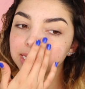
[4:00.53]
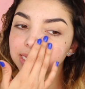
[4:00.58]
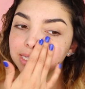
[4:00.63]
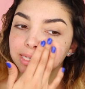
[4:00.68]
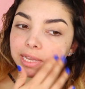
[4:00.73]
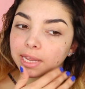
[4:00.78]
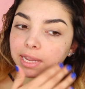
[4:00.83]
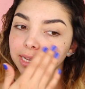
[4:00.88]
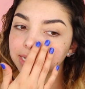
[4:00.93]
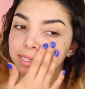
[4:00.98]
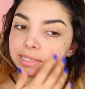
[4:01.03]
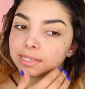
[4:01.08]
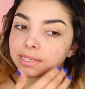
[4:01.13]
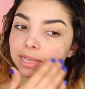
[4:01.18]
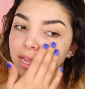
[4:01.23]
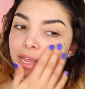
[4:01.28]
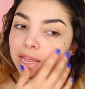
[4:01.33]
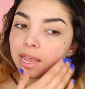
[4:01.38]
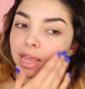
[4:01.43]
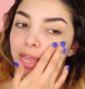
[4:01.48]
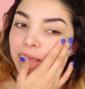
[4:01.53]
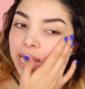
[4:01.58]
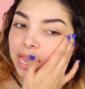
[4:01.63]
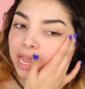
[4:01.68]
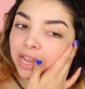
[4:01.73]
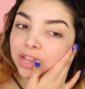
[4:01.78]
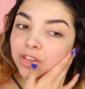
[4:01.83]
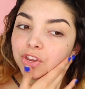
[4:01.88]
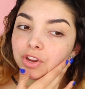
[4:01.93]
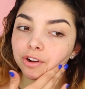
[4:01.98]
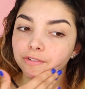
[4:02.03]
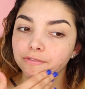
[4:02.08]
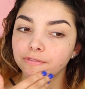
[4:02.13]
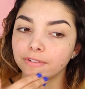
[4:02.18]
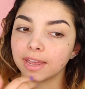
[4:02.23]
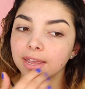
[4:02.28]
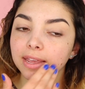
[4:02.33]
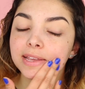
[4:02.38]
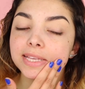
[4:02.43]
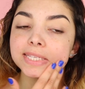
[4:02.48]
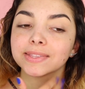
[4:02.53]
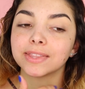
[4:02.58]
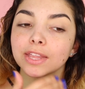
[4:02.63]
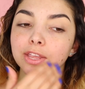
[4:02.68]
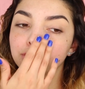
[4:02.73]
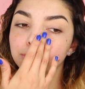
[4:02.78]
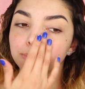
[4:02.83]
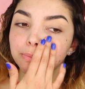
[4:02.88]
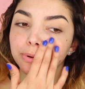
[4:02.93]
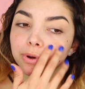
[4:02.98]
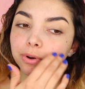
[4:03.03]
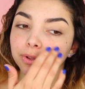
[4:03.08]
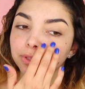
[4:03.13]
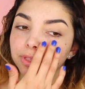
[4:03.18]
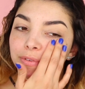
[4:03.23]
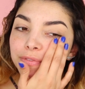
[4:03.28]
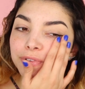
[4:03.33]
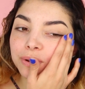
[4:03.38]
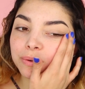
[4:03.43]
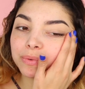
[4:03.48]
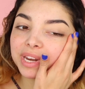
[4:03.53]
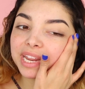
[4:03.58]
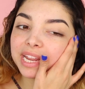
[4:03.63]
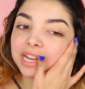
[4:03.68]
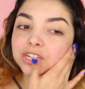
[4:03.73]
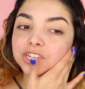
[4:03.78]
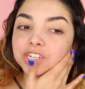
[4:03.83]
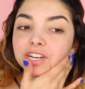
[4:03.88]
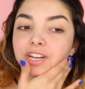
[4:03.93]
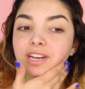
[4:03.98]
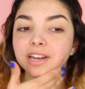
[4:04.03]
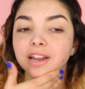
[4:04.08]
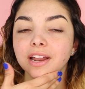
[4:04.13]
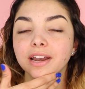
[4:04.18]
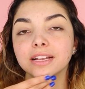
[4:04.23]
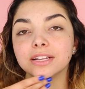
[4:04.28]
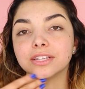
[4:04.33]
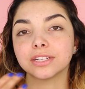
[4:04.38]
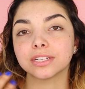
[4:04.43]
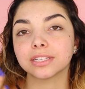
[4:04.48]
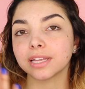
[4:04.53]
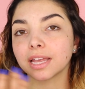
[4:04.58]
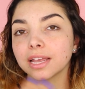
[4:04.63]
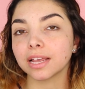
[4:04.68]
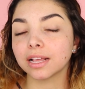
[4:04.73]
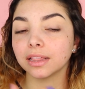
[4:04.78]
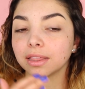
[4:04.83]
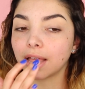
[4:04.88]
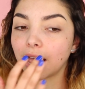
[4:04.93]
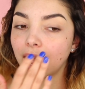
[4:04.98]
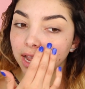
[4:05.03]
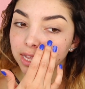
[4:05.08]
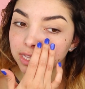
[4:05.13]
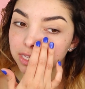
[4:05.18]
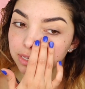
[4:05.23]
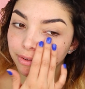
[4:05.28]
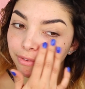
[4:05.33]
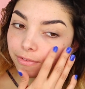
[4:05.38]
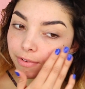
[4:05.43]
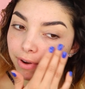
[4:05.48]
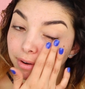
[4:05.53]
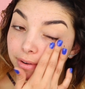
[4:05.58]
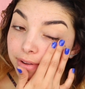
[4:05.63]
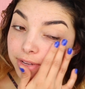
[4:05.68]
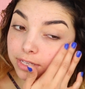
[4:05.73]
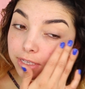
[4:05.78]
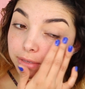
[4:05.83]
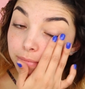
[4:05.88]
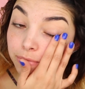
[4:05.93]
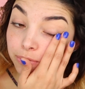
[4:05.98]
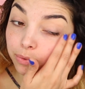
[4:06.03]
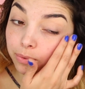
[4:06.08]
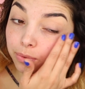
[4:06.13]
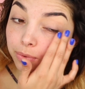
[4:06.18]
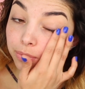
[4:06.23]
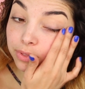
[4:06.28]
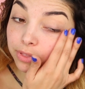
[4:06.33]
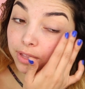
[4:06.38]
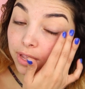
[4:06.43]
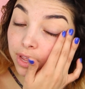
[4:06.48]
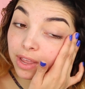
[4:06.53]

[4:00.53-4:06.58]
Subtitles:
sinks in your face, and then you put on the foundation and it just like glides very smooth.